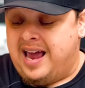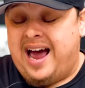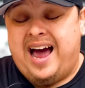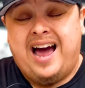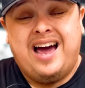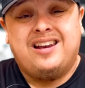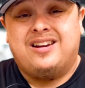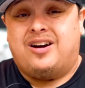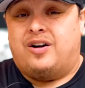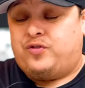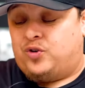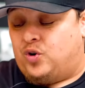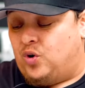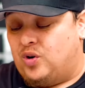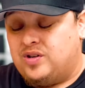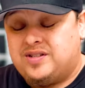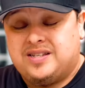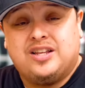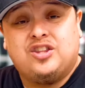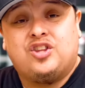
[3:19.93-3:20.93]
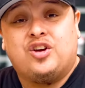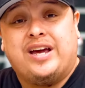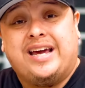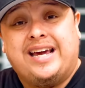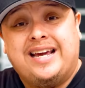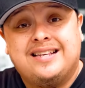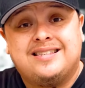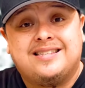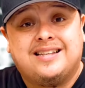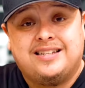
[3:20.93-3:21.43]
and of course they're
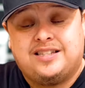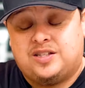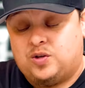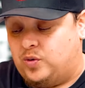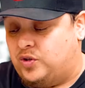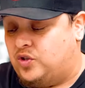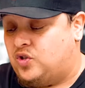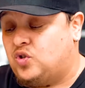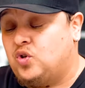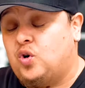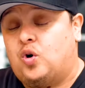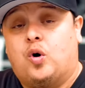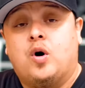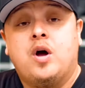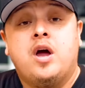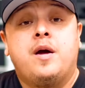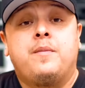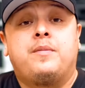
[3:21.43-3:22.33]
easily to install,